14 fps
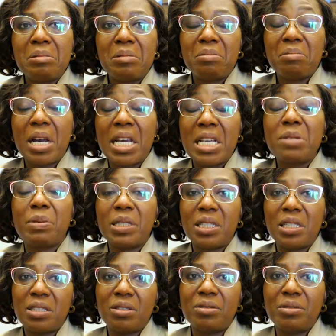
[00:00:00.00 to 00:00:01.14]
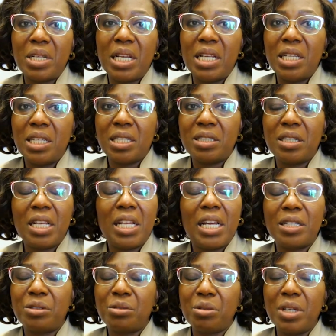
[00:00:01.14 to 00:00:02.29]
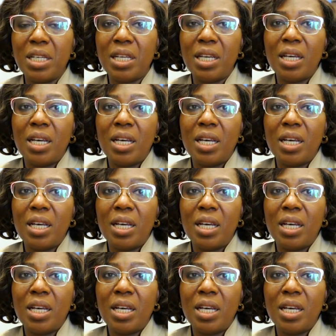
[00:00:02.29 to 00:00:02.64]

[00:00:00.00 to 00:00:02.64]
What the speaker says: my expectation, really, really and truly.